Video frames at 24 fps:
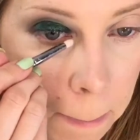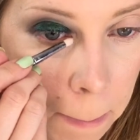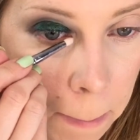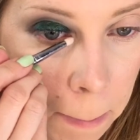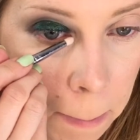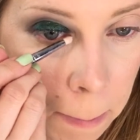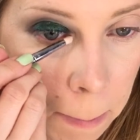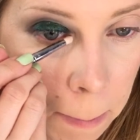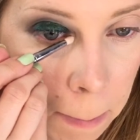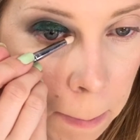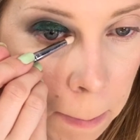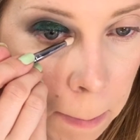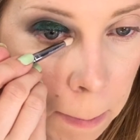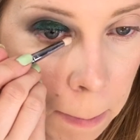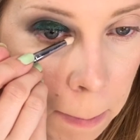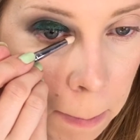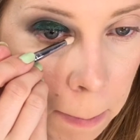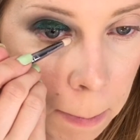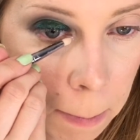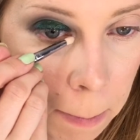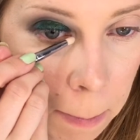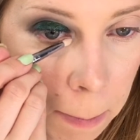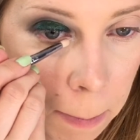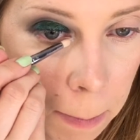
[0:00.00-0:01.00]

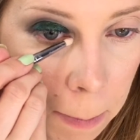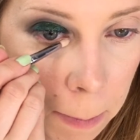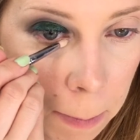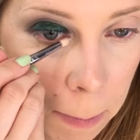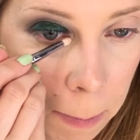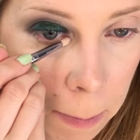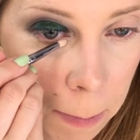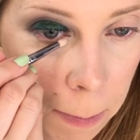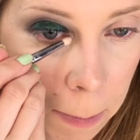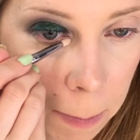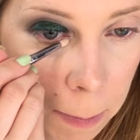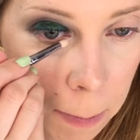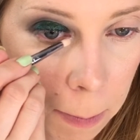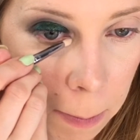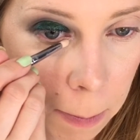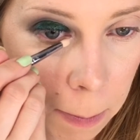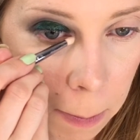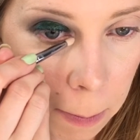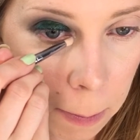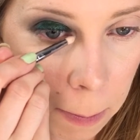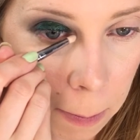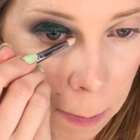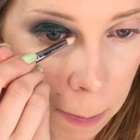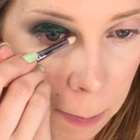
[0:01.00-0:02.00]

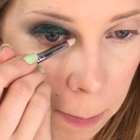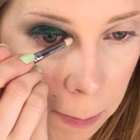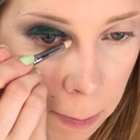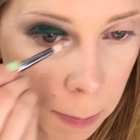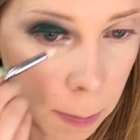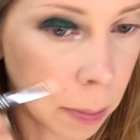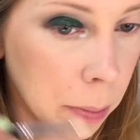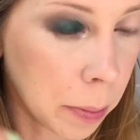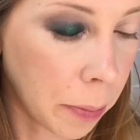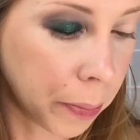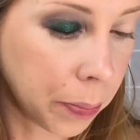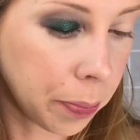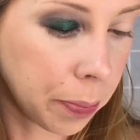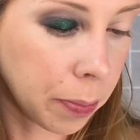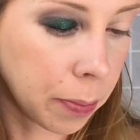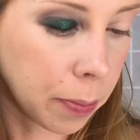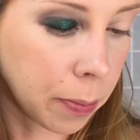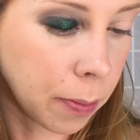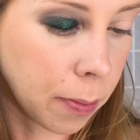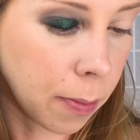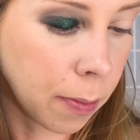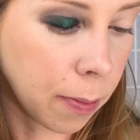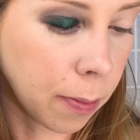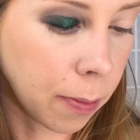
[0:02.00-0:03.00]

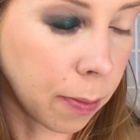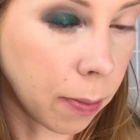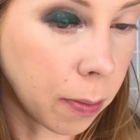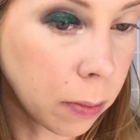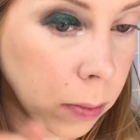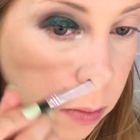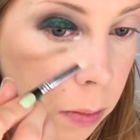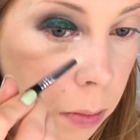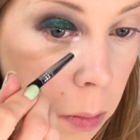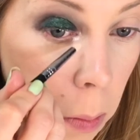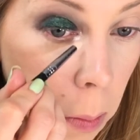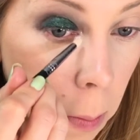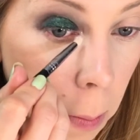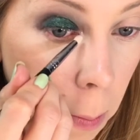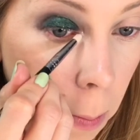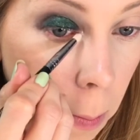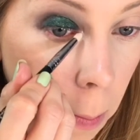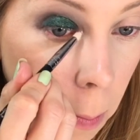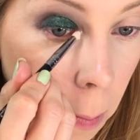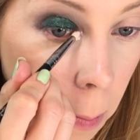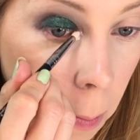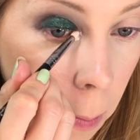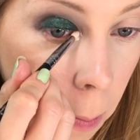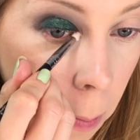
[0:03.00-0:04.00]

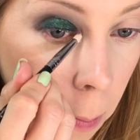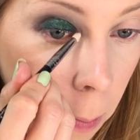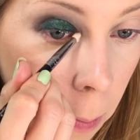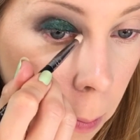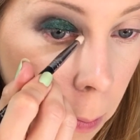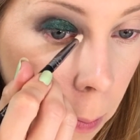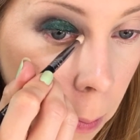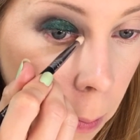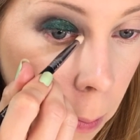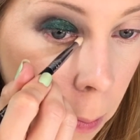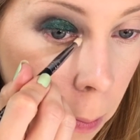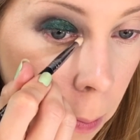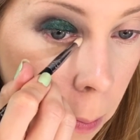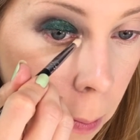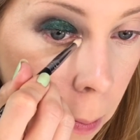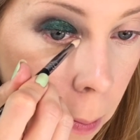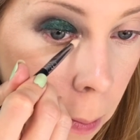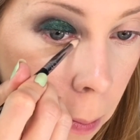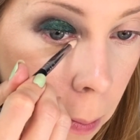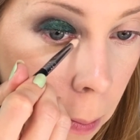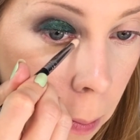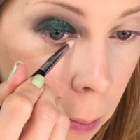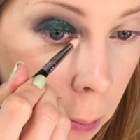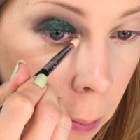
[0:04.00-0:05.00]

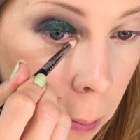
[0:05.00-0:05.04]
(silence)